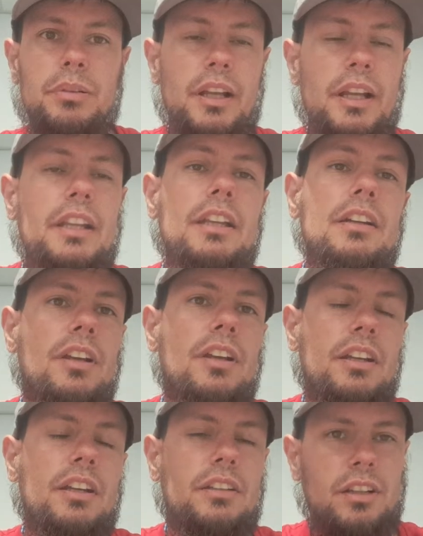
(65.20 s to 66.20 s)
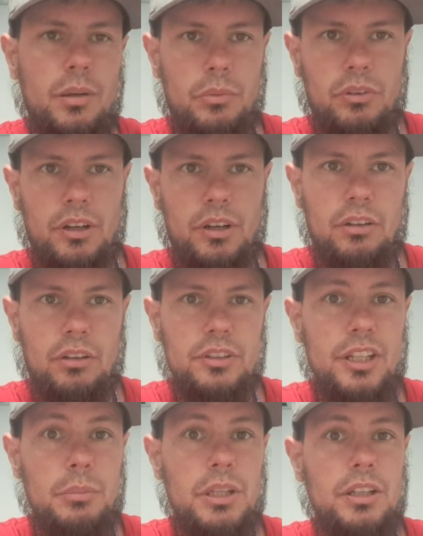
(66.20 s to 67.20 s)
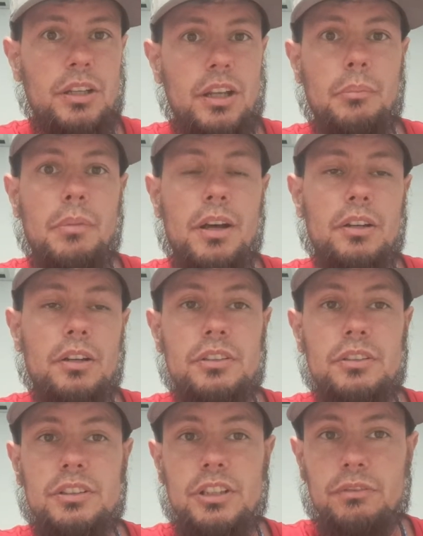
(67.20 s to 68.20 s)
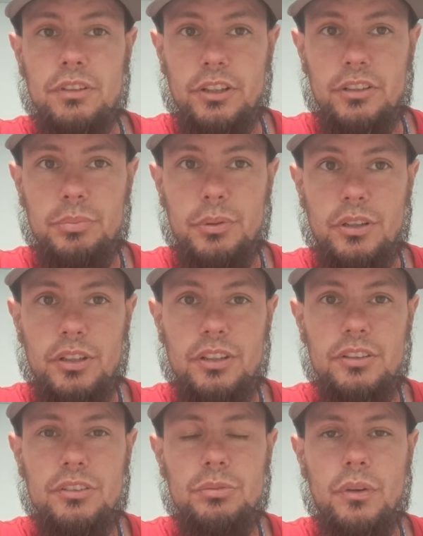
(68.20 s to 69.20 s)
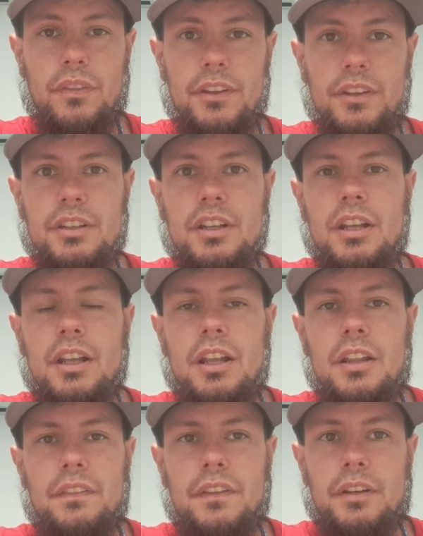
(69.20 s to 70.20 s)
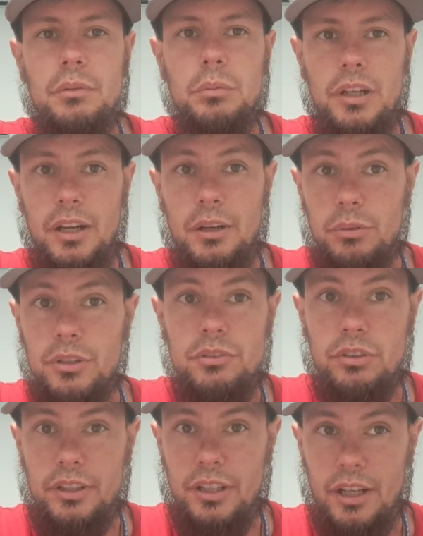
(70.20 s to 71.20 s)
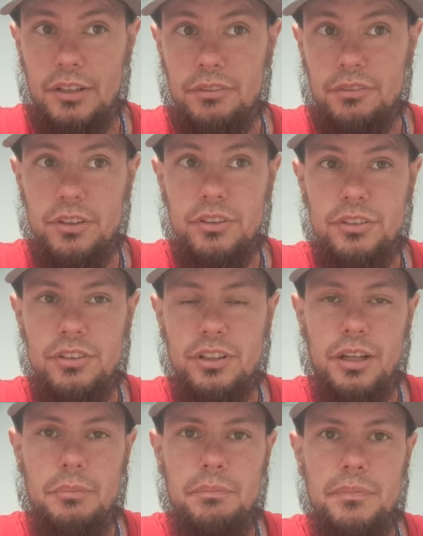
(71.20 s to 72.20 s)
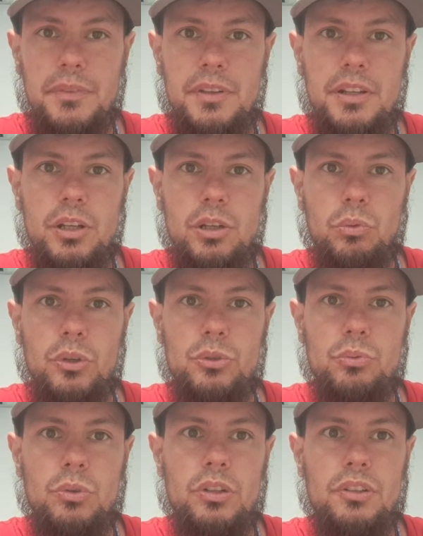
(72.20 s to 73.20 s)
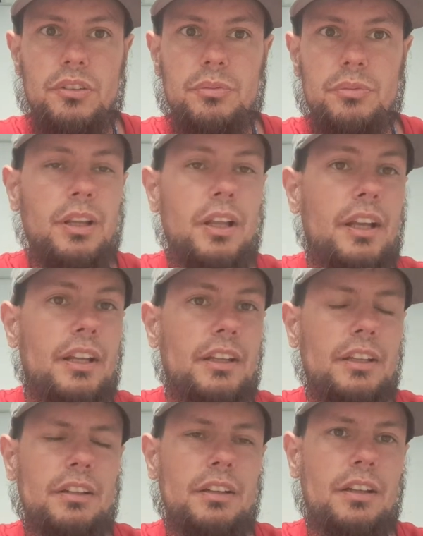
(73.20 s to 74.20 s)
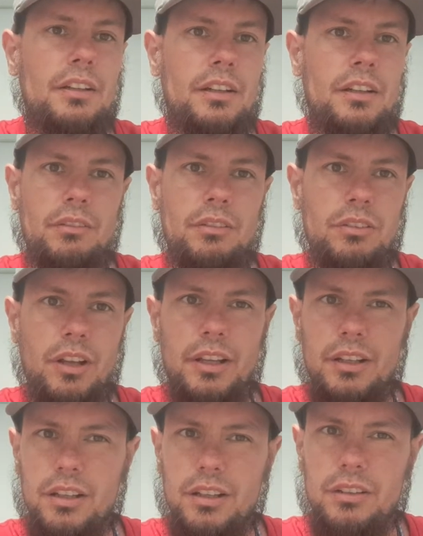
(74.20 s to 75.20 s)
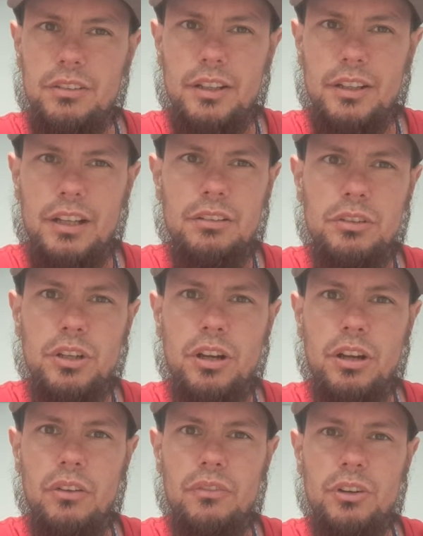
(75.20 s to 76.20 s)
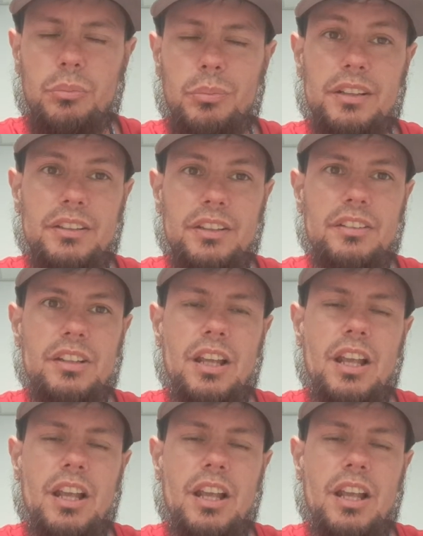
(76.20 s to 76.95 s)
Playing it a second time around gave me a better, different experience with it than what I originally had the first time, which was playing it and then I was like, I don't know how I feel about this.